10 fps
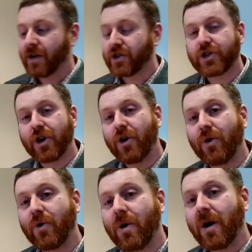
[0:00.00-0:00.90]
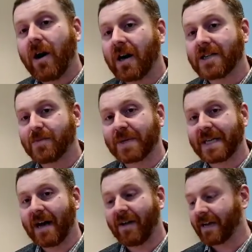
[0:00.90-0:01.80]
show
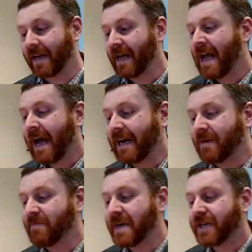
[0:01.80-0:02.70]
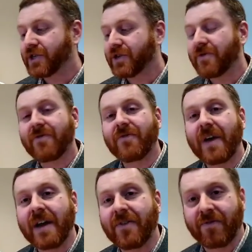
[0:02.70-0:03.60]
hospitality and administer
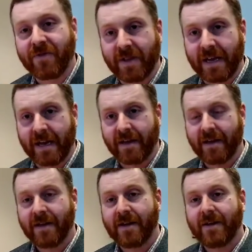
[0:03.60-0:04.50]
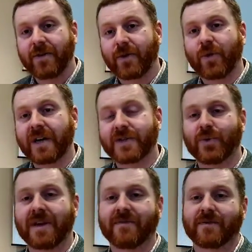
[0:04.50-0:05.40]
faithfully the grace
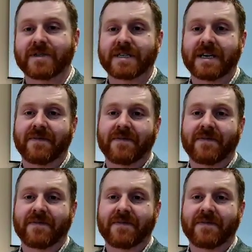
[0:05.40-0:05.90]
we have received?